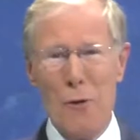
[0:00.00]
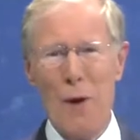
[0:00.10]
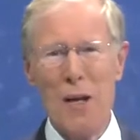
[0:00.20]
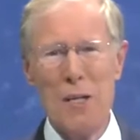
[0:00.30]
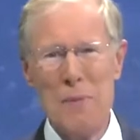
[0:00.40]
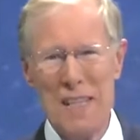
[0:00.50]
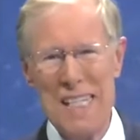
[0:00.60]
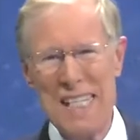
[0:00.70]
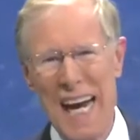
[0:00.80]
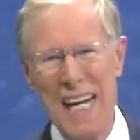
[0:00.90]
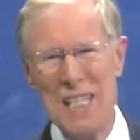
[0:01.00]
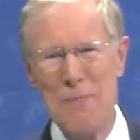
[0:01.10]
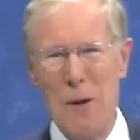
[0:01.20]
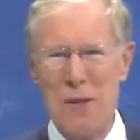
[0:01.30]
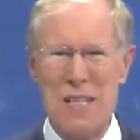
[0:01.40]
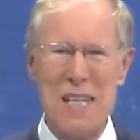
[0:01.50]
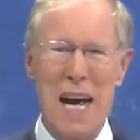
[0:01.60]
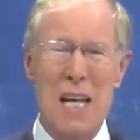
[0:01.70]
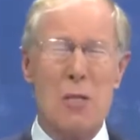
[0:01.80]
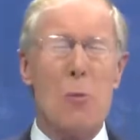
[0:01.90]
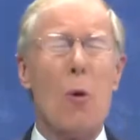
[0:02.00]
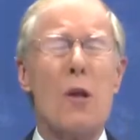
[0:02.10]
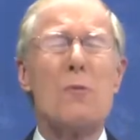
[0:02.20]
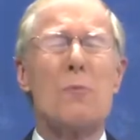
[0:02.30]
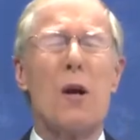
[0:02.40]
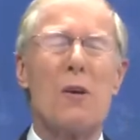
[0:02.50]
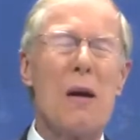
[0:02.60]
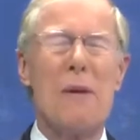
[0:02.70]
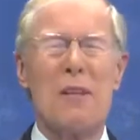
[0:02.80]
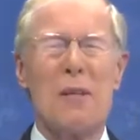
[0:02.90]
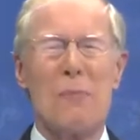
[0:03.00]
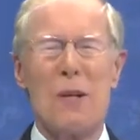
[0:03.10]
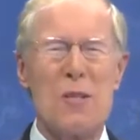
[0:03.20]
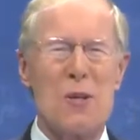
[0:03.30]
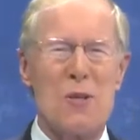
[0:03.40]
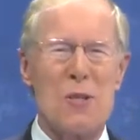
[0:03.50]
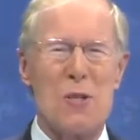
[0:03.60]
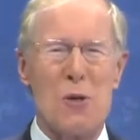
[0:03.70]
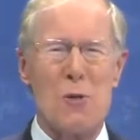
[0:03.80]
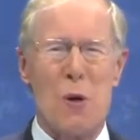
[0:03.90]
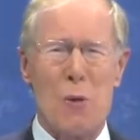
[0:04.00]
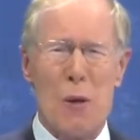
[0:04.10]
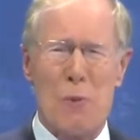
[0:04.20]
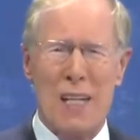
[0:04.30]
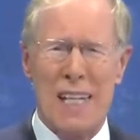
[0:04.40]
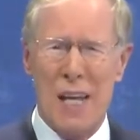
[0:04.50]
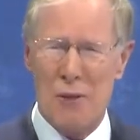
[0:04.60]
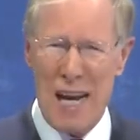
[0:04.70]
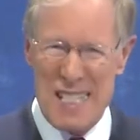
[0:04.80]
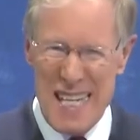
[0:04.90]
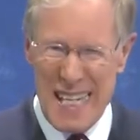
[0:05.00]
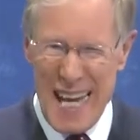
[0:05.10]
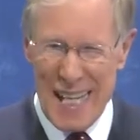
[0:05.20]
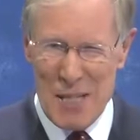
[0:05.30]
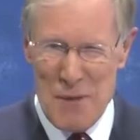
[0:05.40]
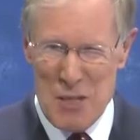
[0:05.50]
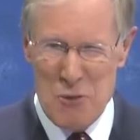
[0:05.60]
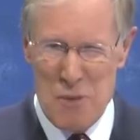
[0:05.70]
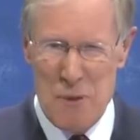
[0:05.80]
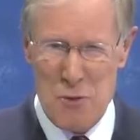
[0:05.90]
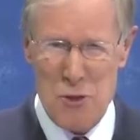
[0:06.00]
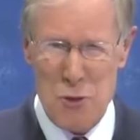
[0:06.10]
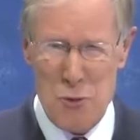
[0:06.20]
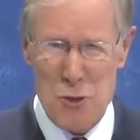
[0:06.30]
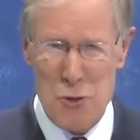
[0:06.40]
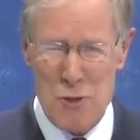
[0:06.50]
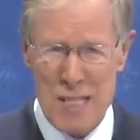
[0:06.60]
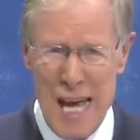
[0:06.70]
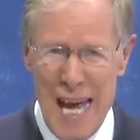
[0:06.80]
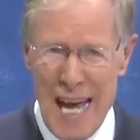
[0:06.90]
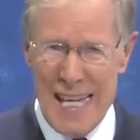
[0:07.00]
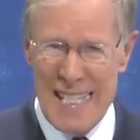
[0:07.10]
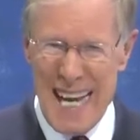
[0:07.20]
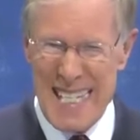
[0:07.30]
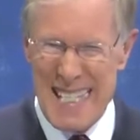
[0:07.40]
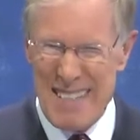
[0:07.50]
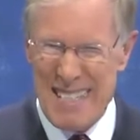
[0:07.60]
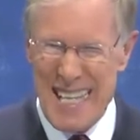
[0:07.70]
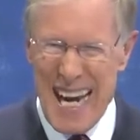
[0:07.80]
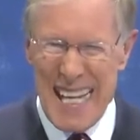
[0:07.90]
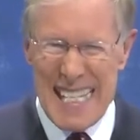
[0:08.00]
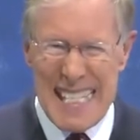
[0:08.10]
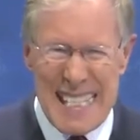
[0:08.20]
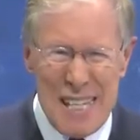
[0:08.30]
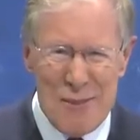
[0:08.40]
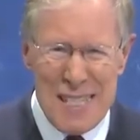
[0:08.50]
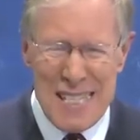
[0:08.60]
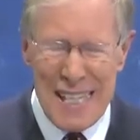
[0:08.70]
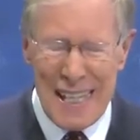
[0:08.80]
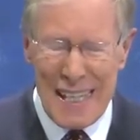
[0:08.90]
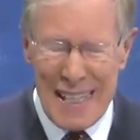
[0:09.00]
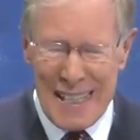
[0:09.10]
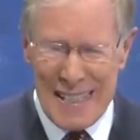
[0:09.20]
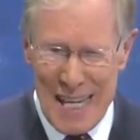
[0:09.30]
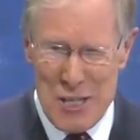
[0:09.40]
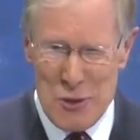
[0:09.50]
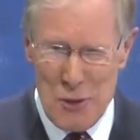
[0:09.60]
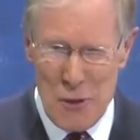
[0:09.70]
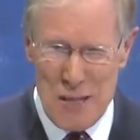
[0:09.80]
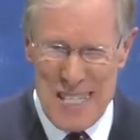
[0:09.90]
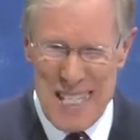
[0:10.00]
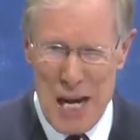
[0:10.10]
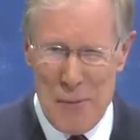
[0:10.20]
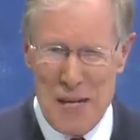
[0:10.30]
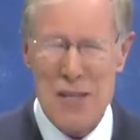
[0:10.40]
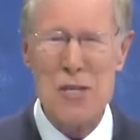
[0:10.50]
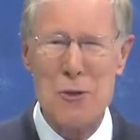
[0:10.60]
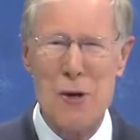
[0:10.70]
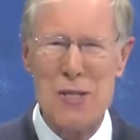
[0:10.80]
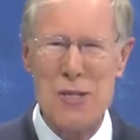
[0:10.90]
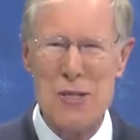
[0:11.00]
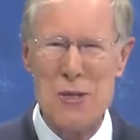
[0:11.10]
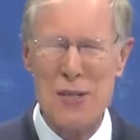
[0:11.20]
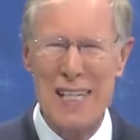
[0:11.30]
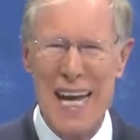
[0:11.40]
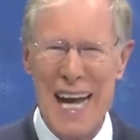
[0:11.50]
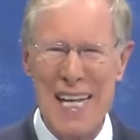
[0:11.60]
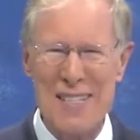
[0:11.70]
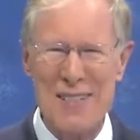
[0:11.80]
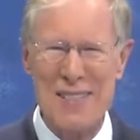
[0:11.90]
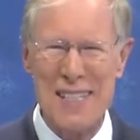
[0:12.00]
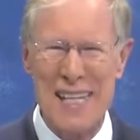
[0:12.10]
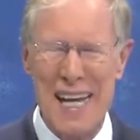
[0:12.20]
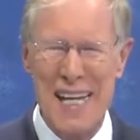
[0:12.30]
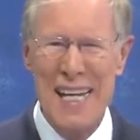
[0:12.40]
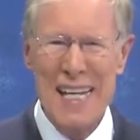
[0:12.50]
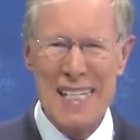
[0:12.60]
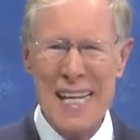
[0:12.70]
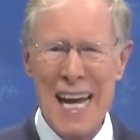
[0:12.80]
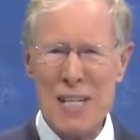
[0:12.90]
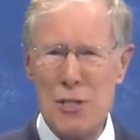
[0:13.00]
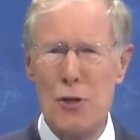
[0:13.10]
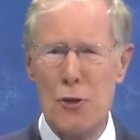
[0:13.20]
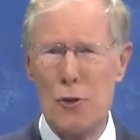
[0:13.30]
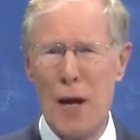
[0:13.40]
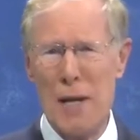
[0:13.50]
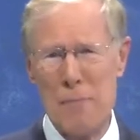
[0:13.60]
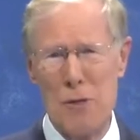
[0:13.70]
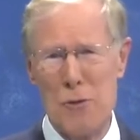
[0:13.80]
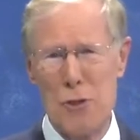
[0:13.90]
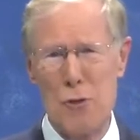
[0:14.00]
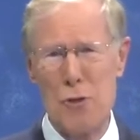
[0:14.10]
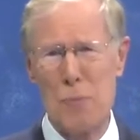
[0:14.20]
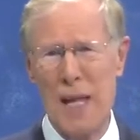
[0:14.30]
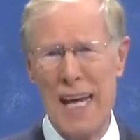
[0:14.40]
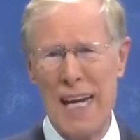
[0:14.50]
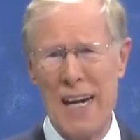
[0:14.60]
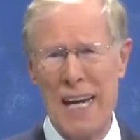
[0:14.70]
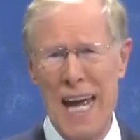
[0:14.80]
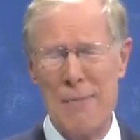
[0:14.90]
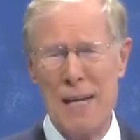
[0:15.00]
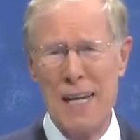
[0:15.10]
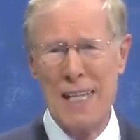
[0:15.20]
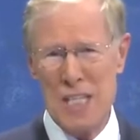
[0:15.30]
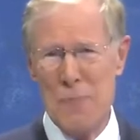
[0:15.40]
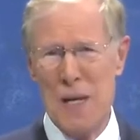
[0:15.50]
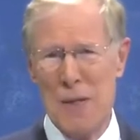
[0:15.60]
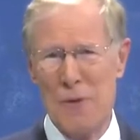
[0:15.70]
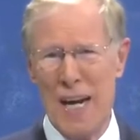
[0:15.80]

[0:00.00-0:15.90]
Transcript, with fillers: welcome to the Science Bowl, the science quiz program here in the Prince George's Schools where we bring together outstanding elementary and middle school students and test their science literacy. Test your own and see how many of these questions you can answer today. Today, two great middle schools playing our game. Let's meet them right